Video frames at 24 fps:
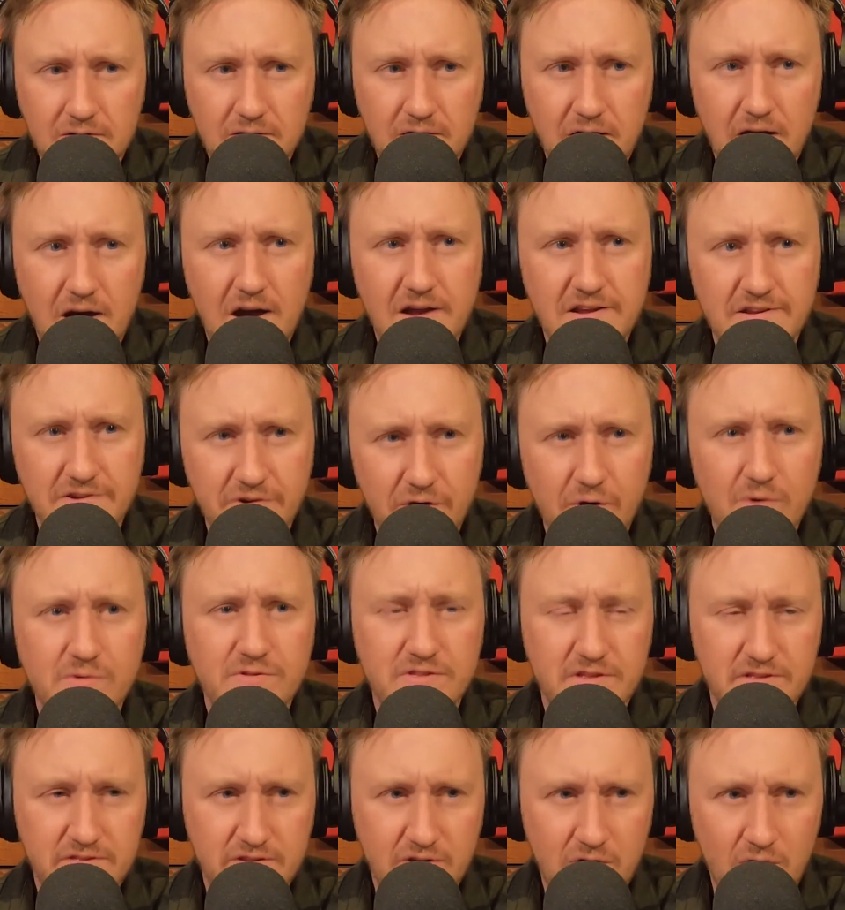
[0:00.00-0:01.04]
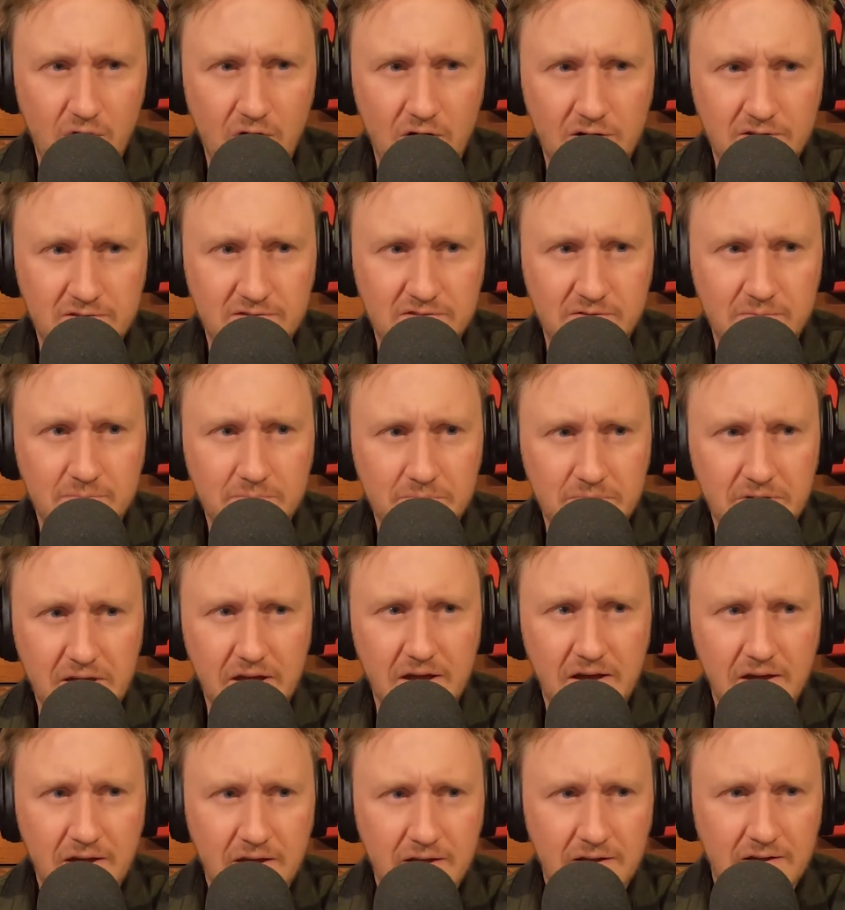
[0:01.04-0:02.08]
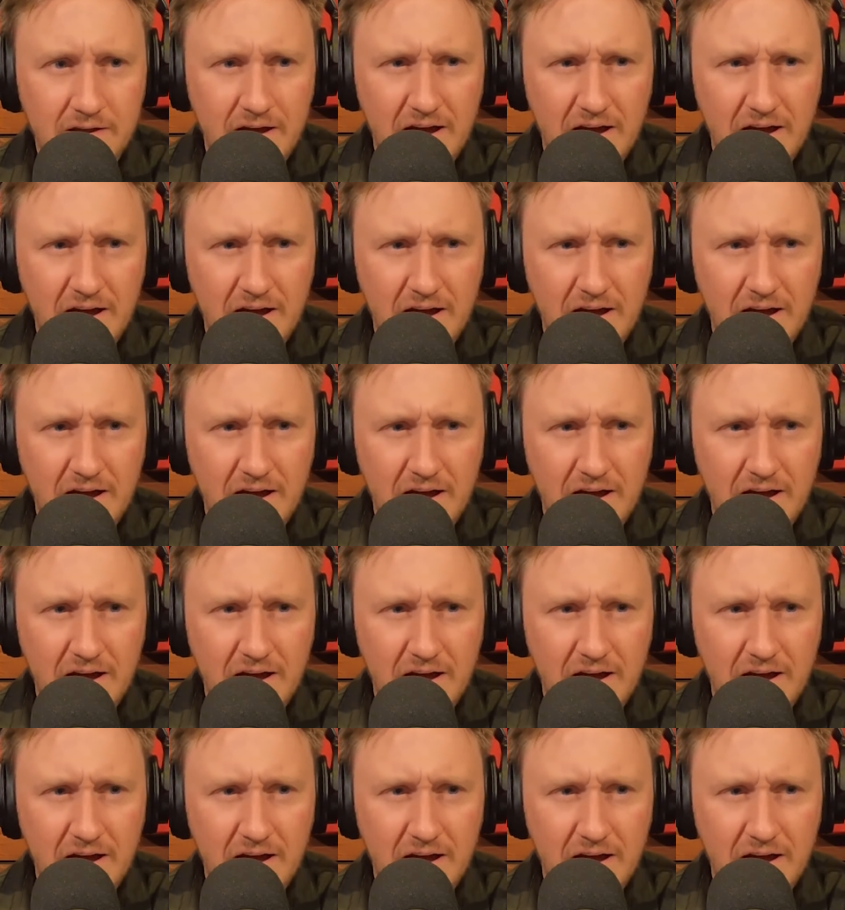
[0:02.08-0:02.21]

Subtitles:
I know that they're awesome, and